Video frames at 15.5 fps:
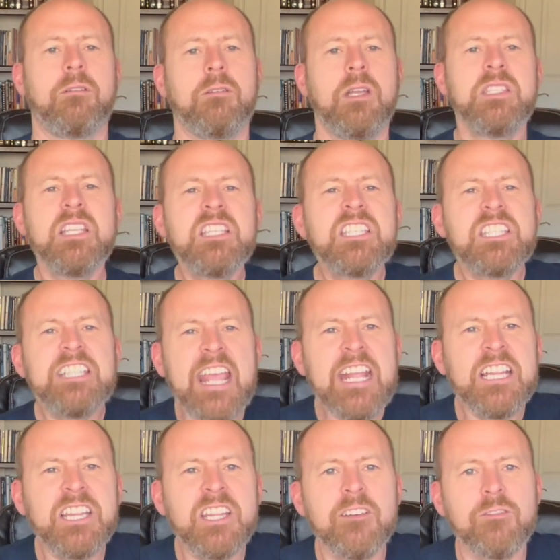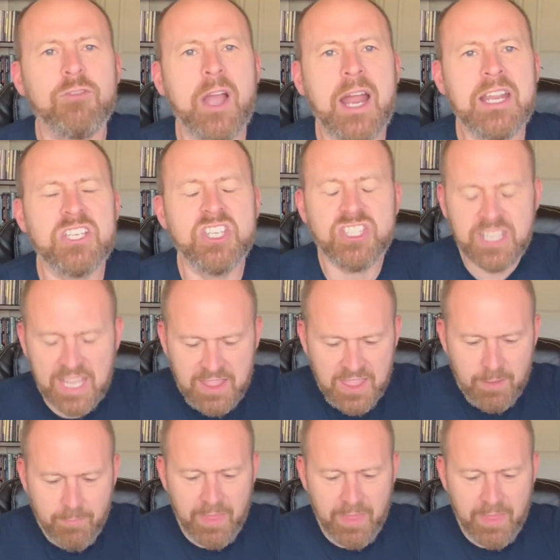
It's instinctive, right? It's just in them.